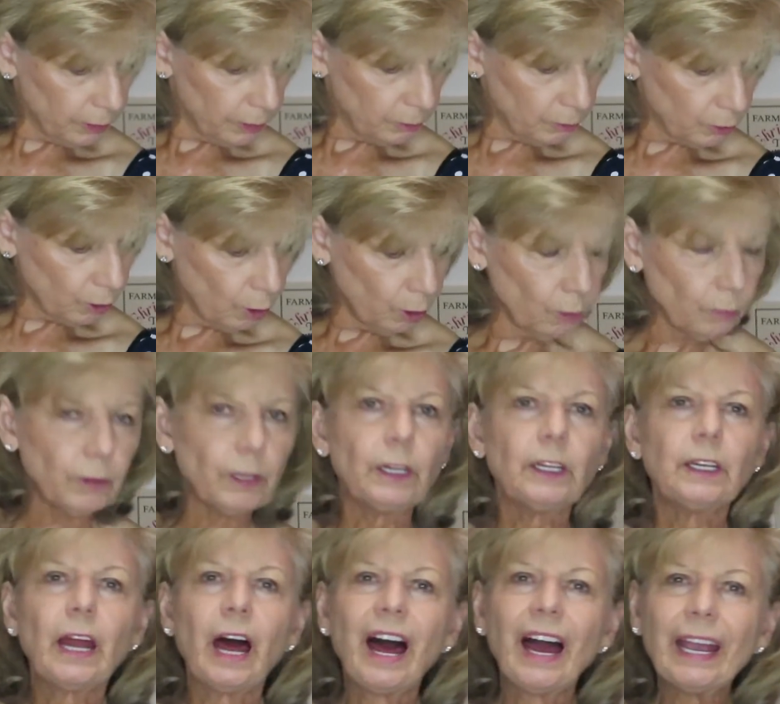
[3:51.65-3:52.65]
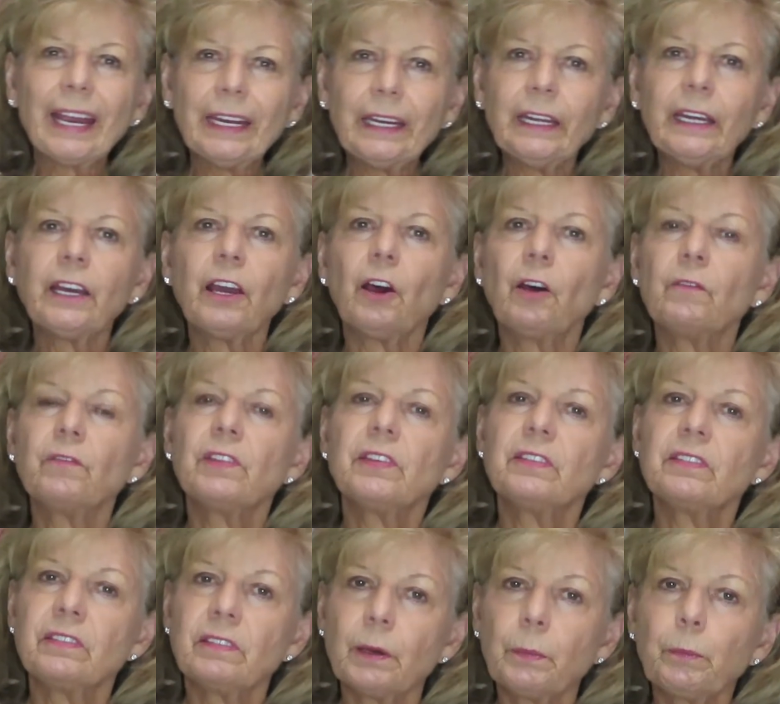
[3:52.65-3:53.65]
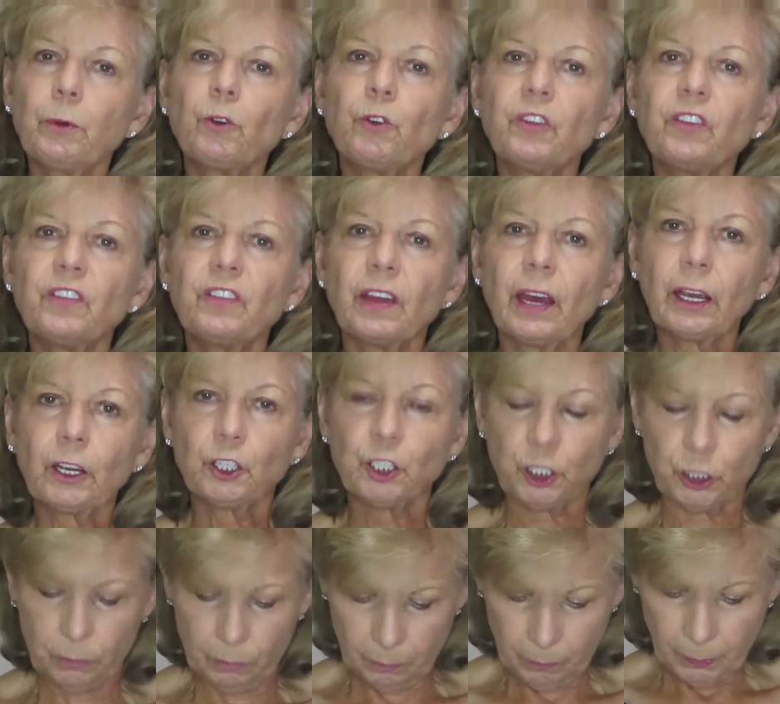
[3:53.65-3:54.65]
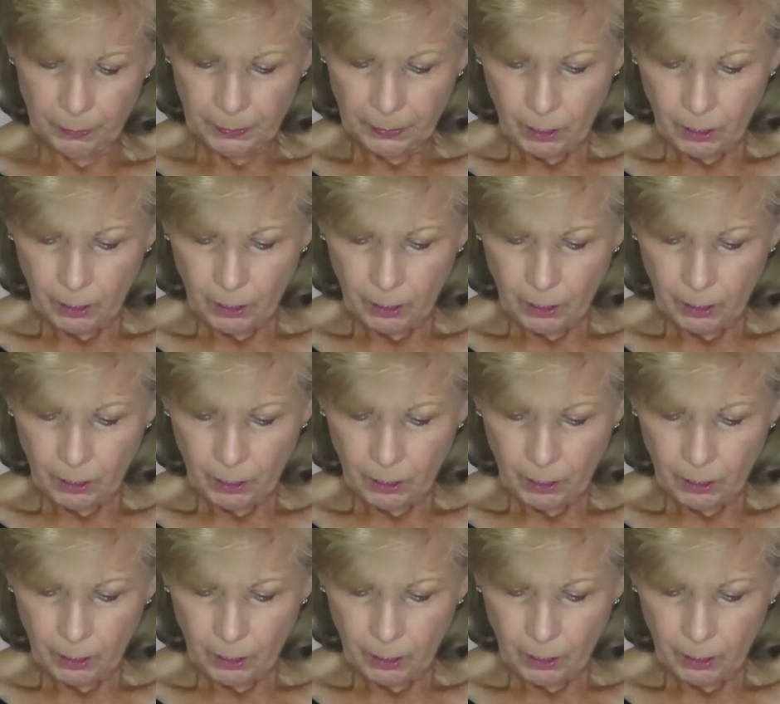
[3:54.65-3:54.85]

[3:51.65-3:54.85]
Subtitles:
it's called the lining of the zipper section.